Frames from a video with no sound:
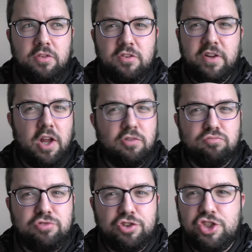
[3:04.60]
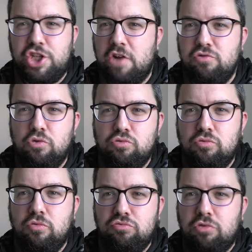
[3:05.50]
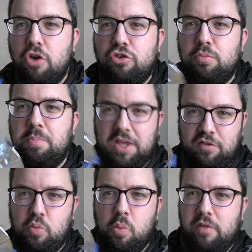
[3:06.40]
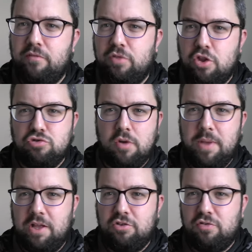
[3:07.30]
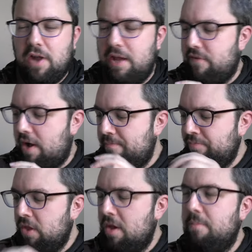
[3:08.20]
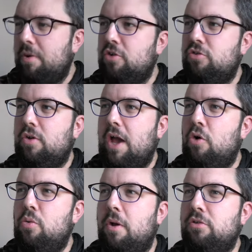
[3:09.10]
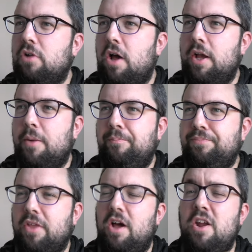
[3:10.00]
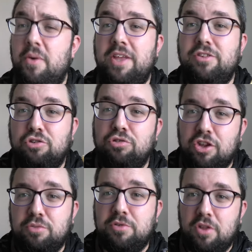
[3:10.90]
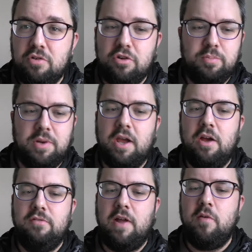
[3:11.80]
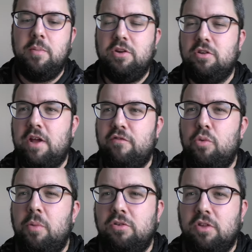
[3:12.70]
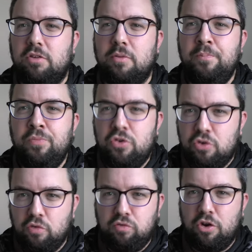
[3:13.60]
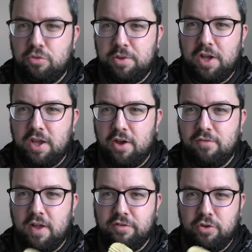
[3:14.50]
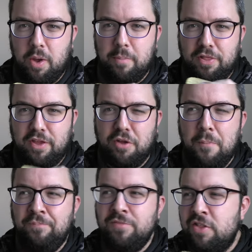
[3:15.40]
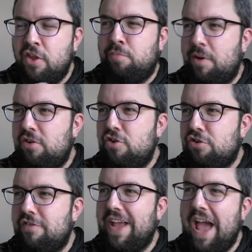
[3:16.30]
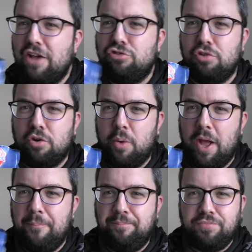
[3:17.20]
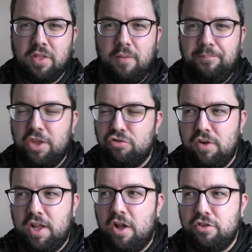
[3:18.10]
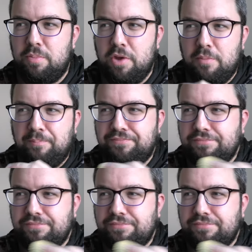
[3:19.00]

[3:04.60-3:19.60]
something like just general roast beef with the trimmings flavour because you get almost like I know it is a crisp so there is potato flavour but it does have almost this sort of roast potato flavour to it but there's there's basically just something extra to it it's really hard to put your